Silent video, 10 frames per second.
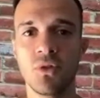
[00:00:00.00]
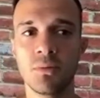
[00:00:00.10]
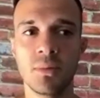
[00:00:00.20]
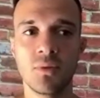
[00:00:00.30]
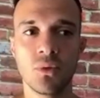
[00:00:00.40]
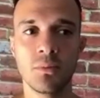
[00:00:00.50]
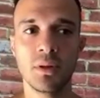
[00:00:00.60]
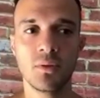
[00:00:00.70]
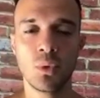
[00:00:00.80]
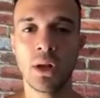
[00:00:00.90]

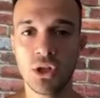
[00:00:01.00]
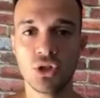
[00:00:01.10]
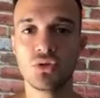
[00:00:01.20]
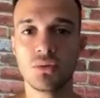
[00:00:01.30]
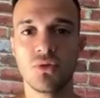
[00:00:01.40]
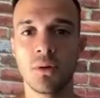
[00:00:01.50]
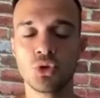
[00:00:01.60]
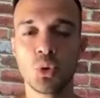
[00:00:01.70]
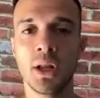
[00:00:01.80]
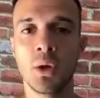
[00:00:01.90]
from
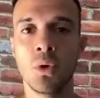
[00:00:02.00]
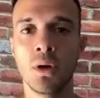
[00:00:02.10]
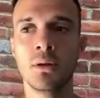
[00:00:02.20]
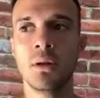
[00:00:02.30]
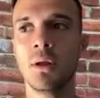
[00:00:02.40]
joining one,